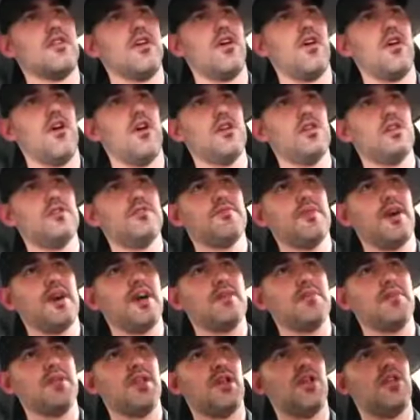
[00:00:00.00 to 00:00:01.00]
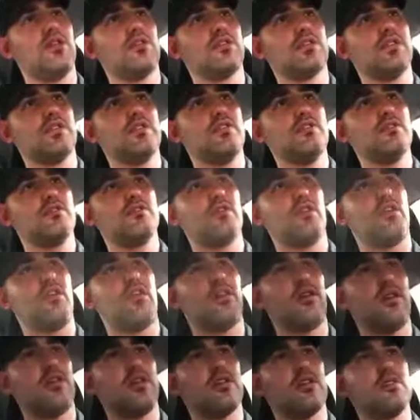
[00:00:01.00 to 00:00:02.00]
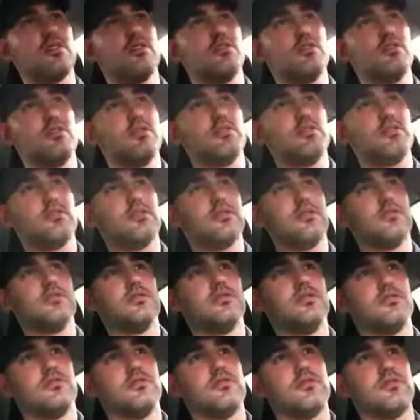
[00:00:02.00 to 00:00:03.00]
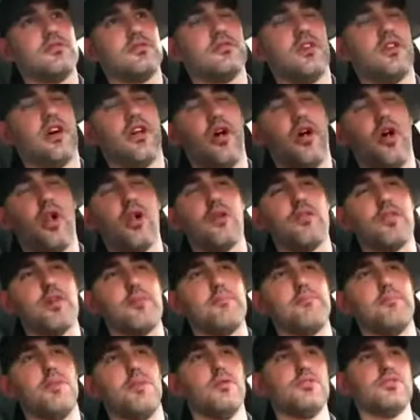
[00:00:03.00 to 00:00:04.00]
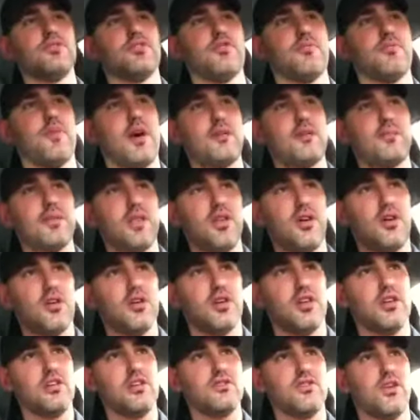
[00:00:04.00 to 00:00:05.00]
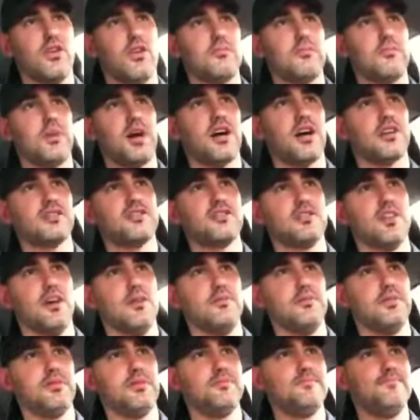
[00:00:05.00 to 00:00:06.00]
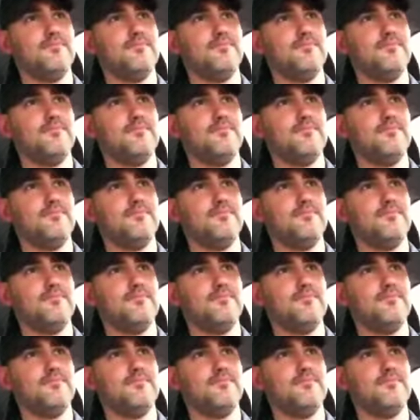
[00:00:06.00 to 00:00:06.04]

All of my belongings are, not all of them, most of my belongings are boxed up,